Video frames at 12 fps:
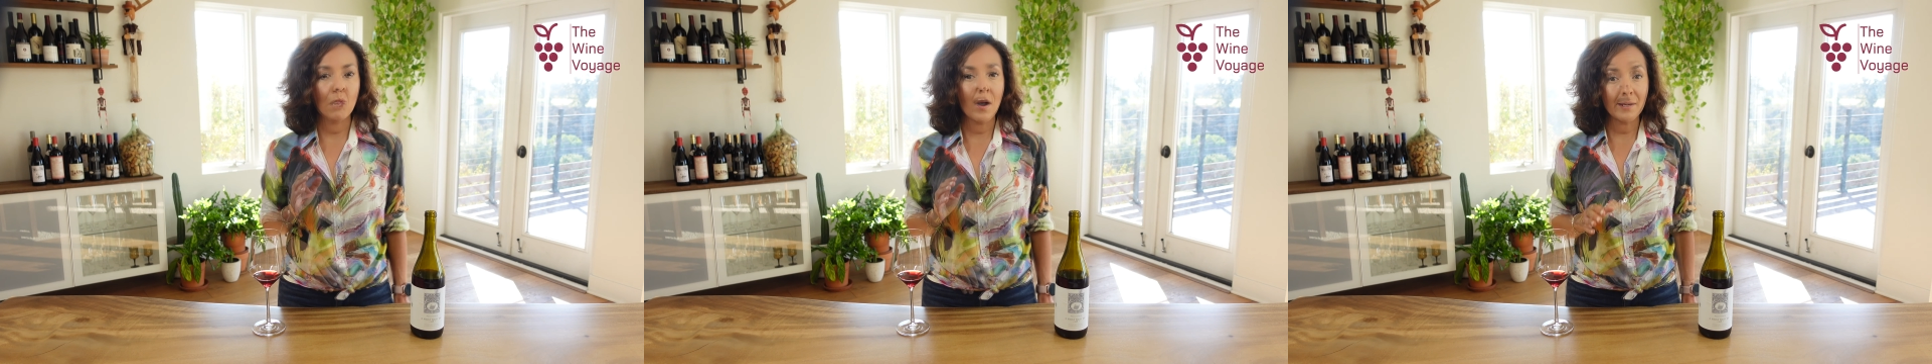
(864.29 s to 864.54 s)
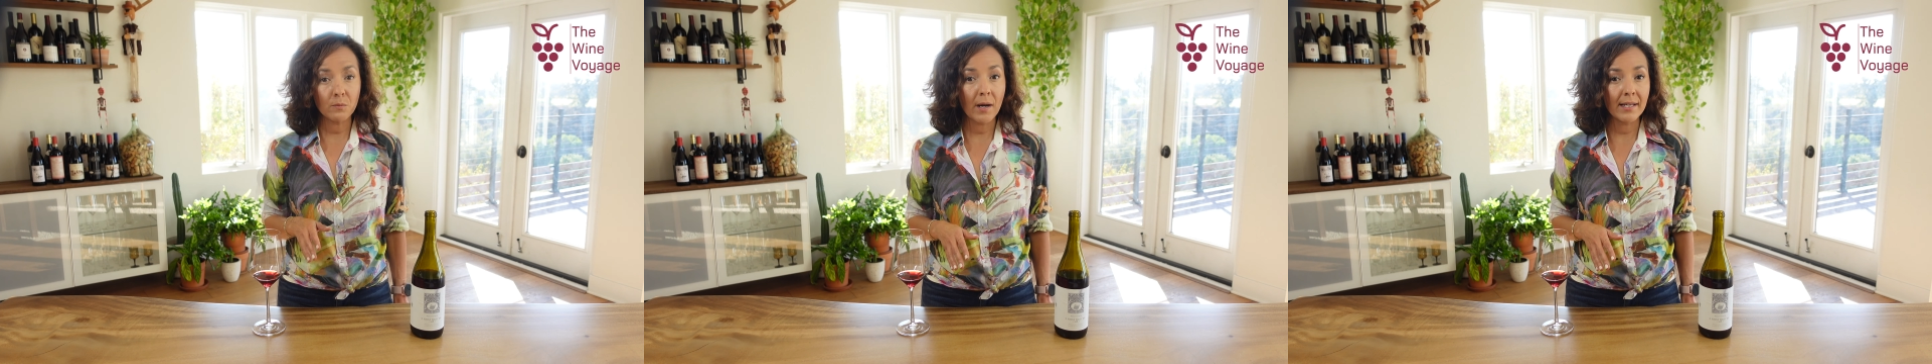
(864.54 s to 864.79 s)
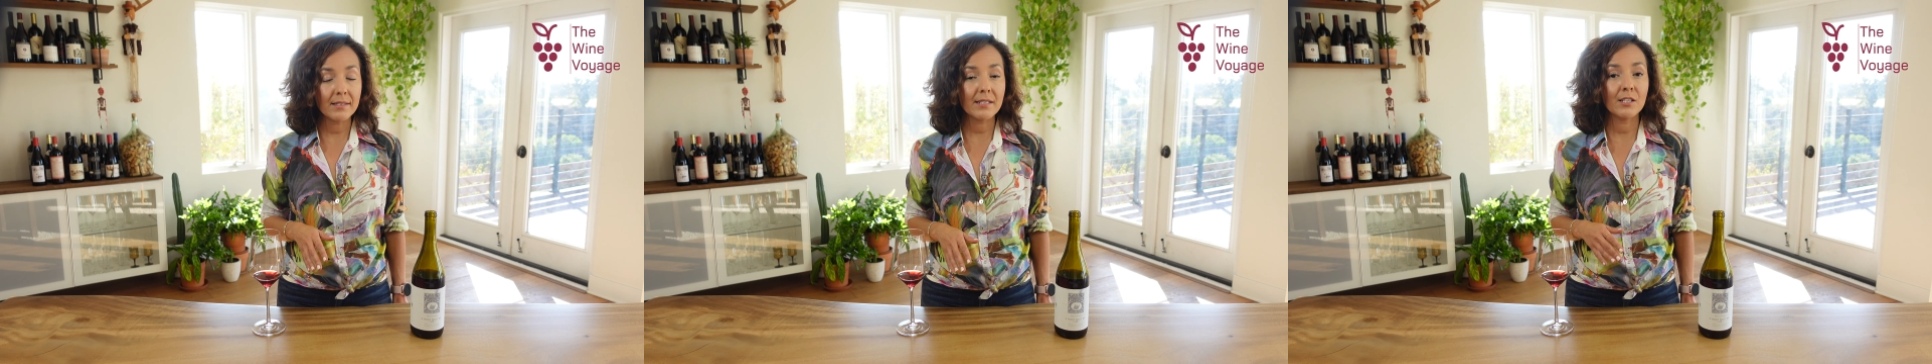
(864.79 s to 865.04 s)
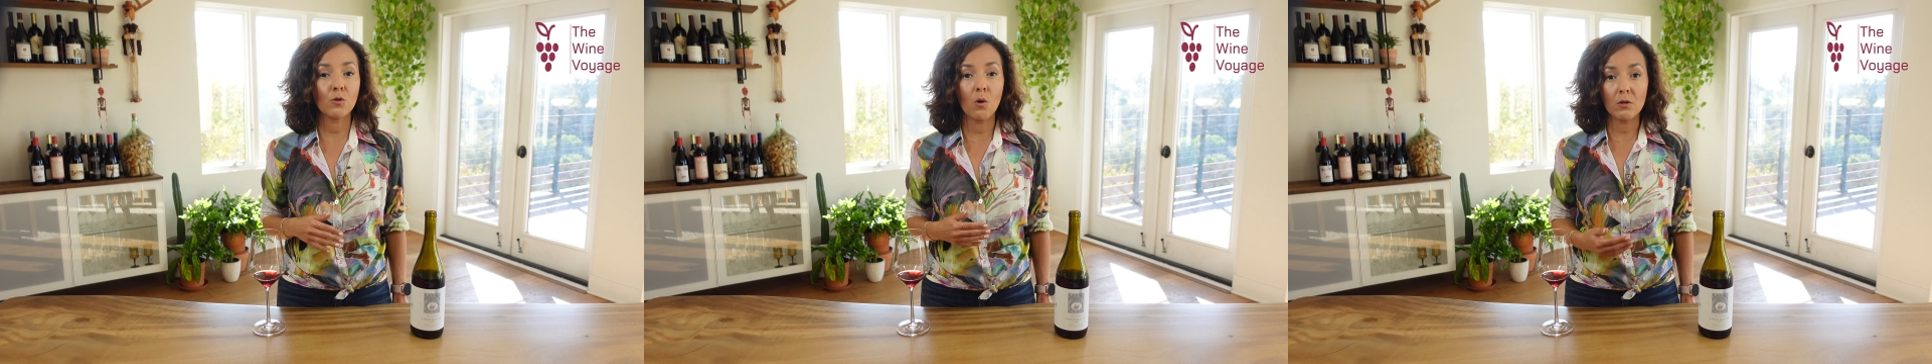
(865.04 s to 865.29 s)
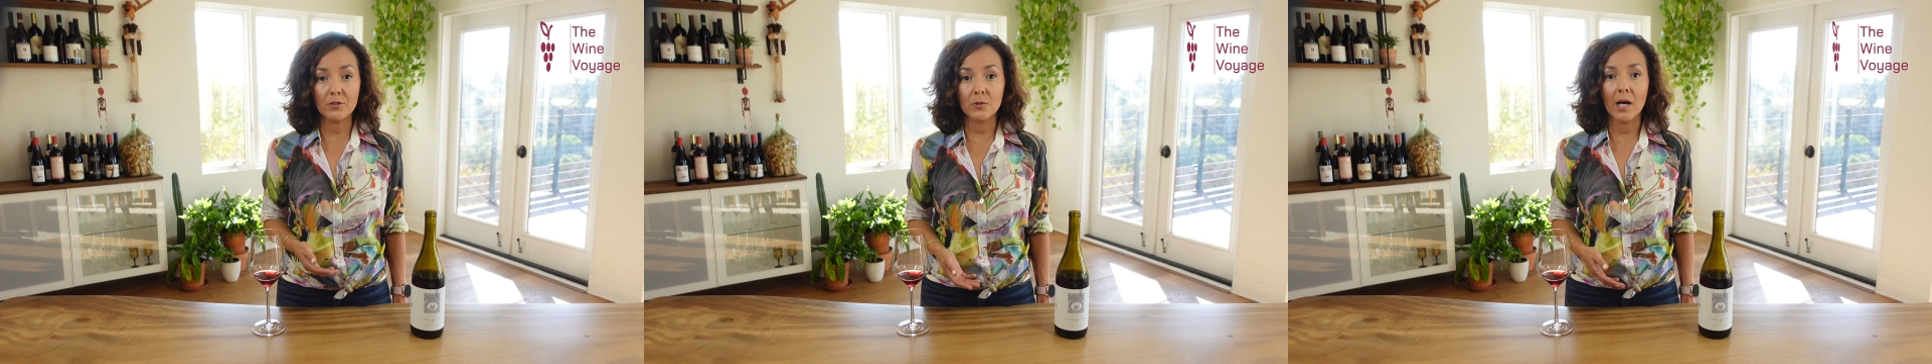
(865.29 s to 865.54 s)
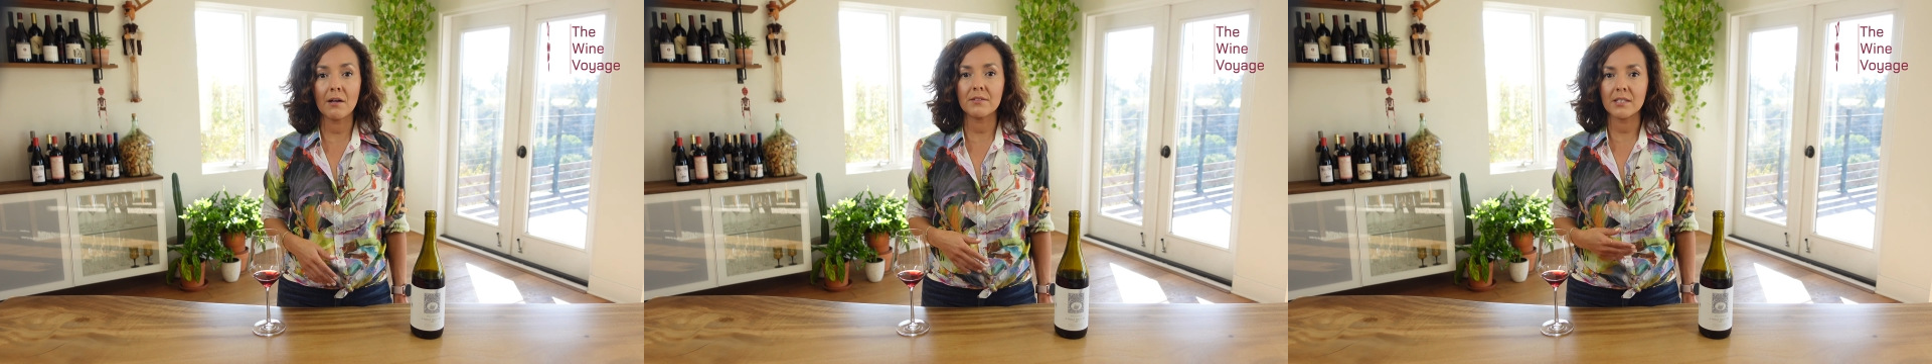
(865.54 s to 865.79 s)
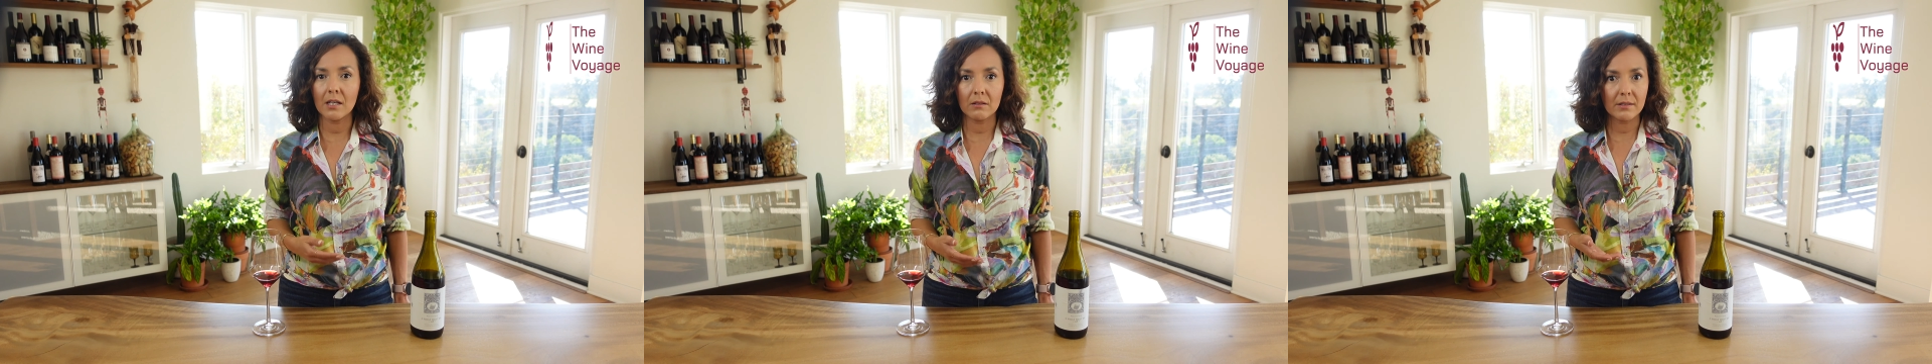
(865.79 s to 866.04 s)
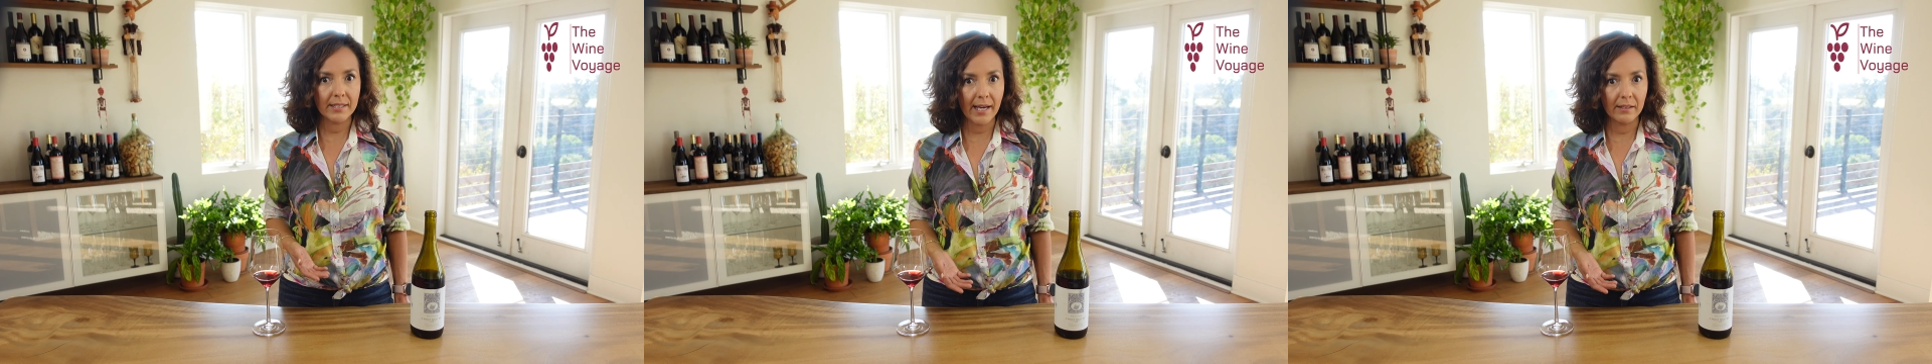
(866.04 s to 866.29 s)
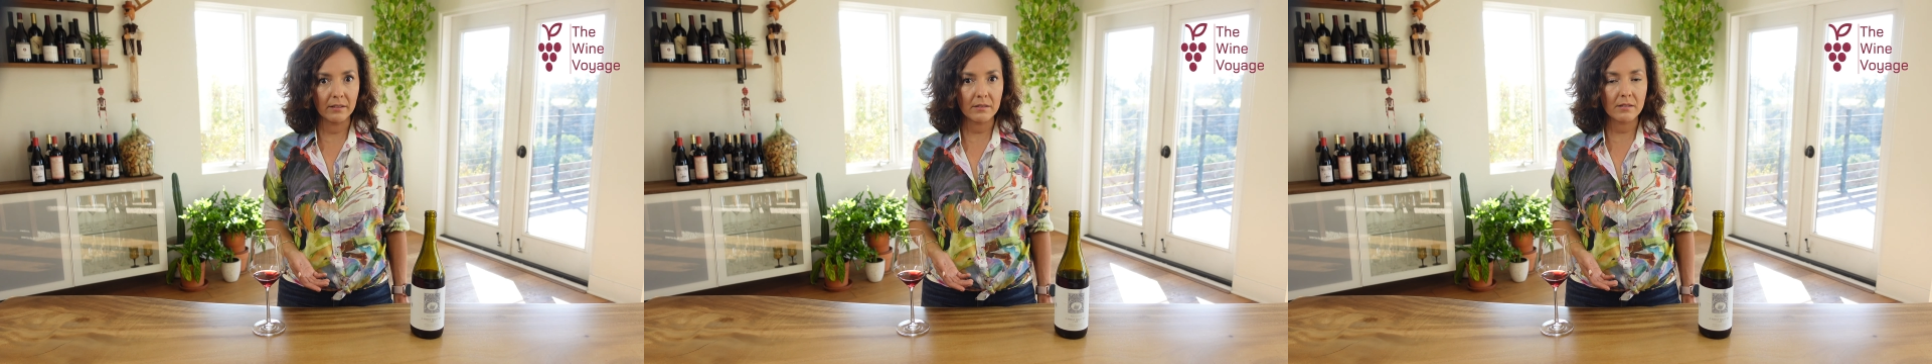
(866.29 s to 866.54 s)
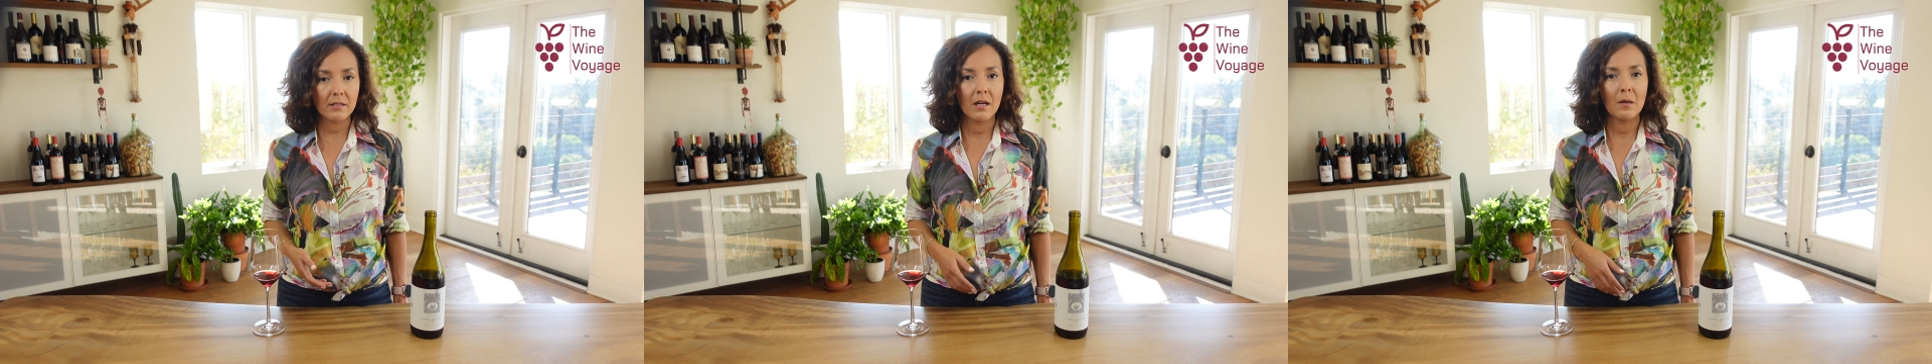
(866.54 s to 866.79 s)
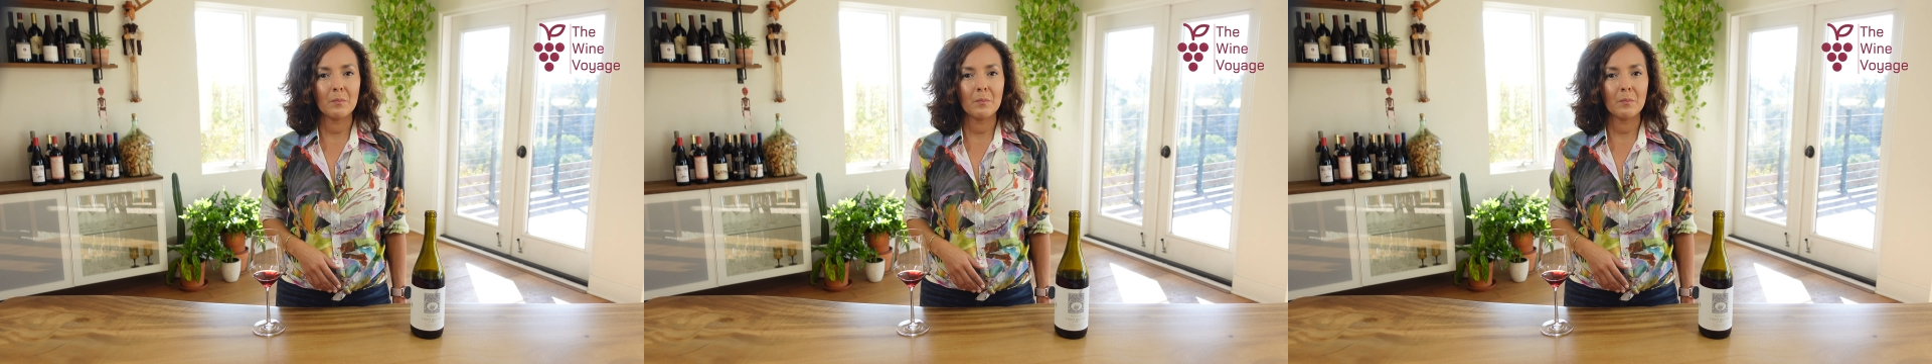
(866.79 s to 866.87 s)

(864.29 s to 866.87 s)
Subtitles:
White wines can also have subtle tannins,